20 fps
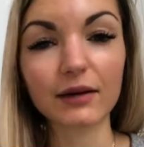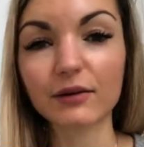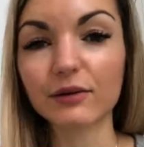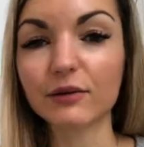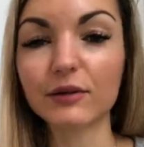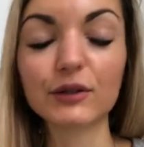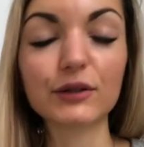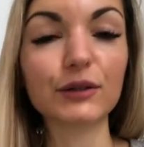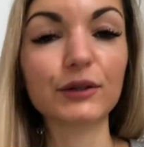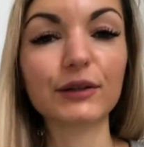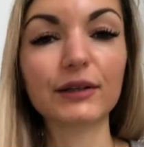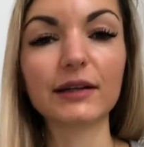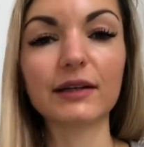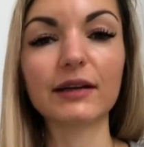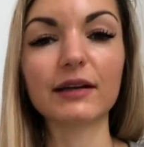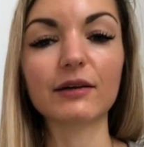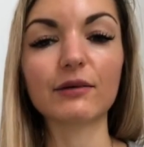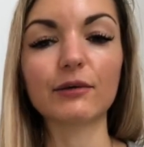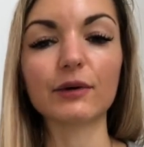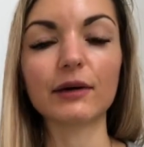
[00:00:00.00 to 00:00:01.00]
return in
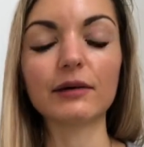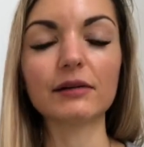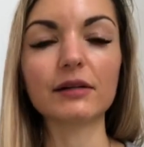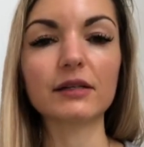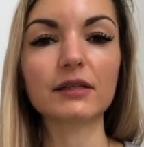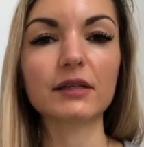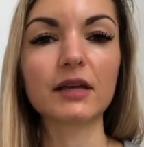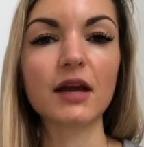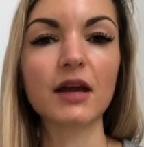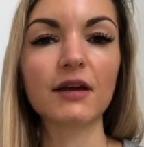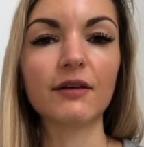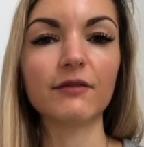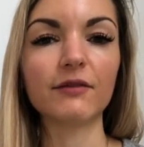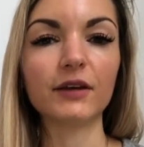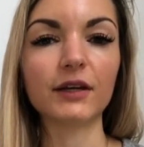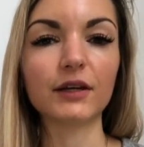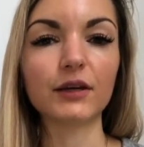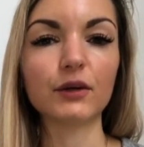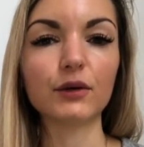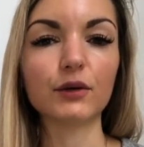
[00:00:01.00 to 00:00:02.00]
Aquarius
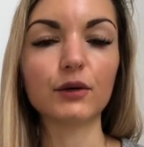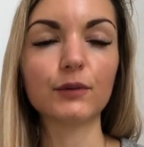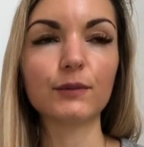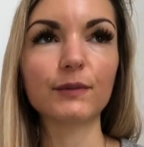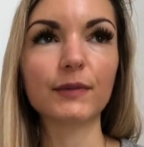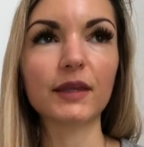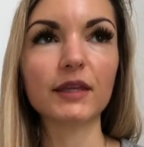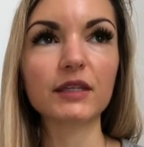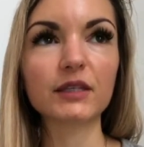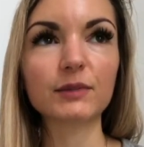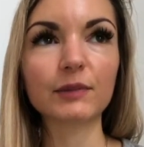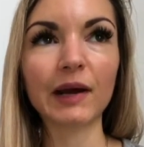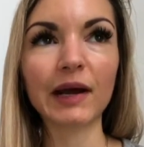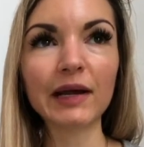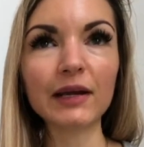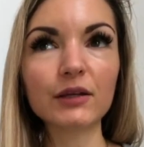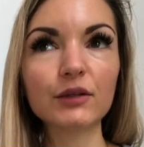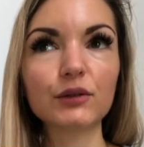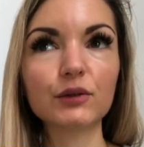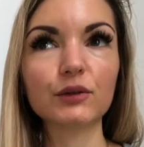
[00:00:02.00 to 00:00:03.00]
video
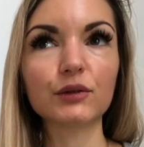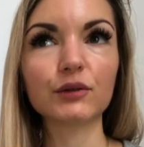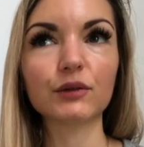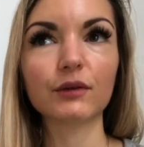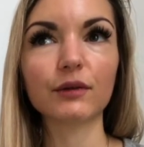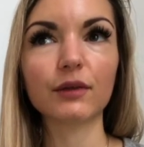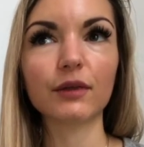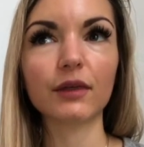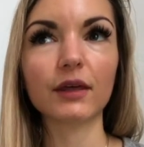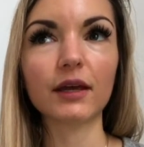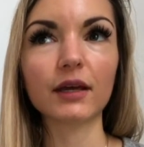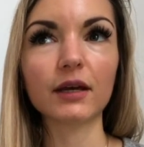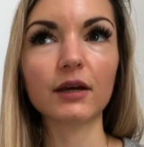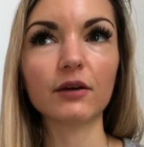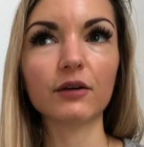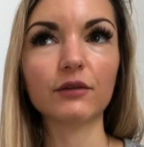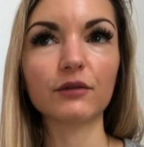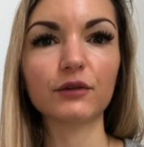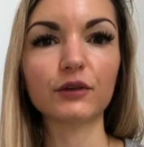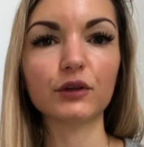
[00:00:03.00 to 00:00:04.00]
inspired you to think
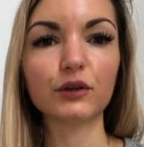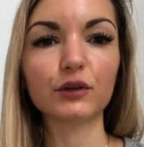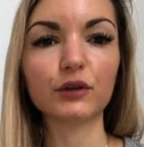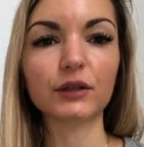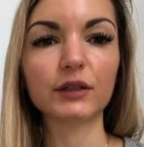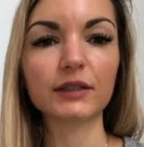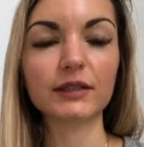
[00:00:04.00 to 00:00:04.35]
of your